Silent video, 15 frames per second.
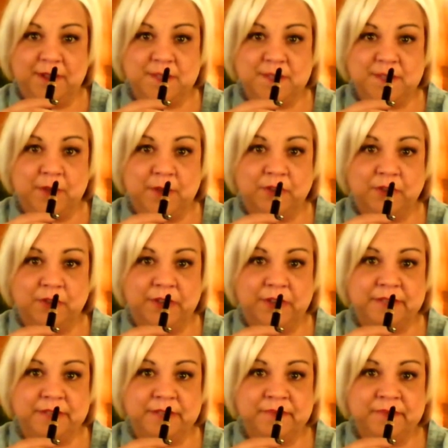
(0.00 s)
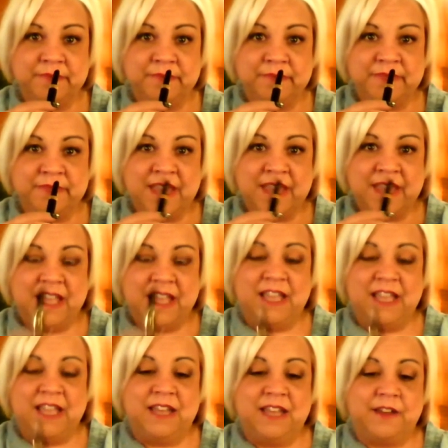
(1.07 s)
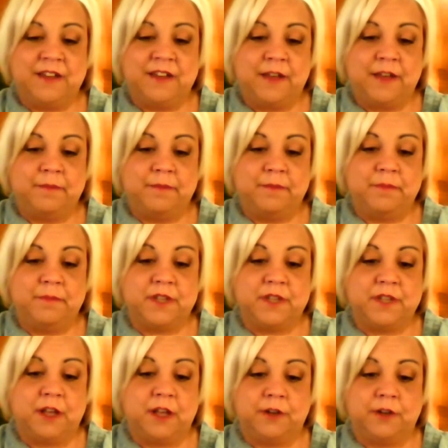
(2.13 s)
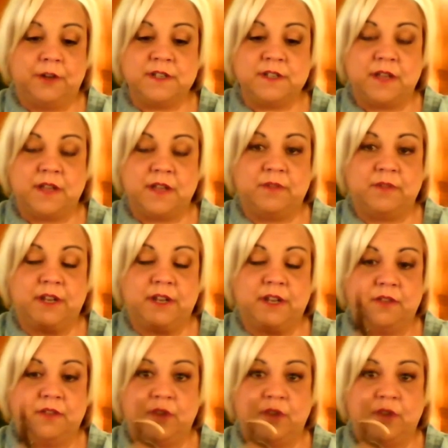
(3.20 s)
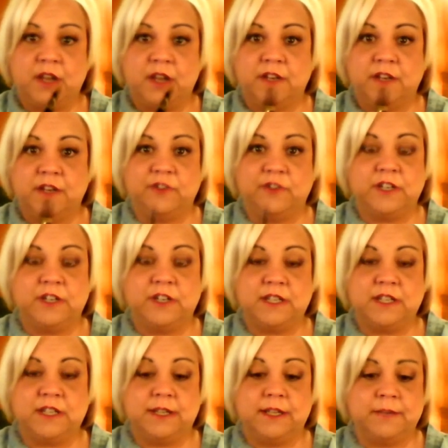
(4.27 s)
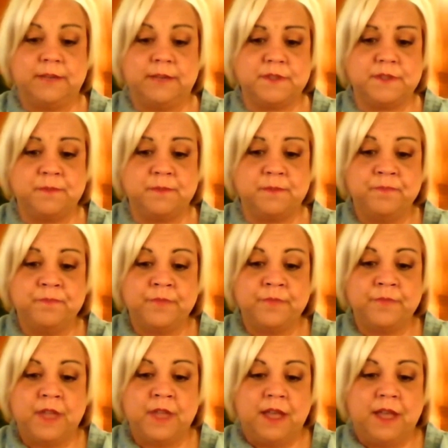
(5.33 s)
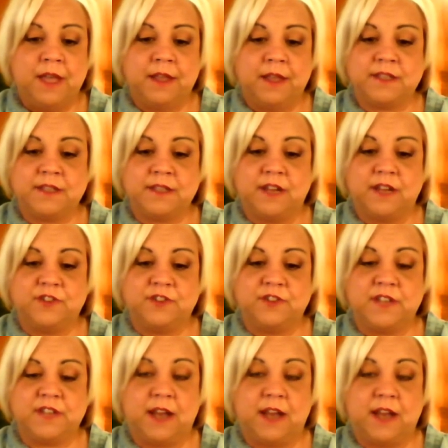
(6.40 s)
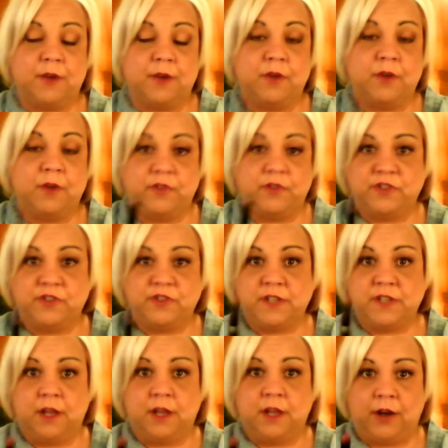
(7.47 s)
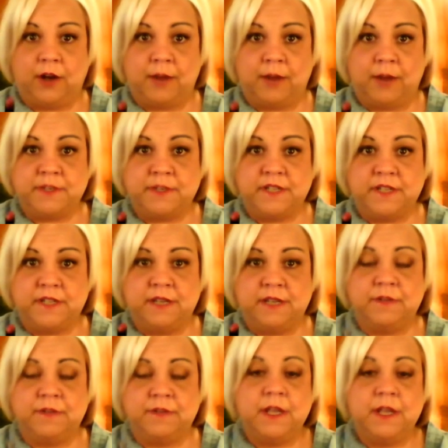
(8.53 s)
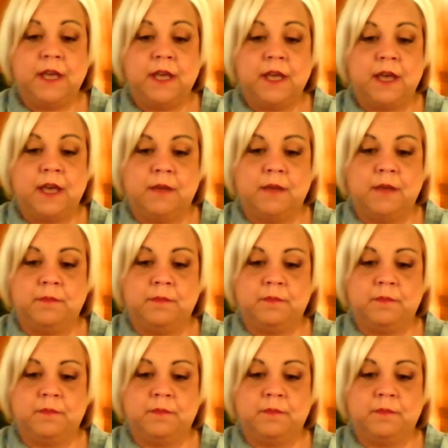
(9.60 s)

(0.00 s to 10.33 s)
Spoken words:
smell to it. And but the color is lovely, and it's very conditioning to the lips. Like I said, and I don't know if it's just the color I received, and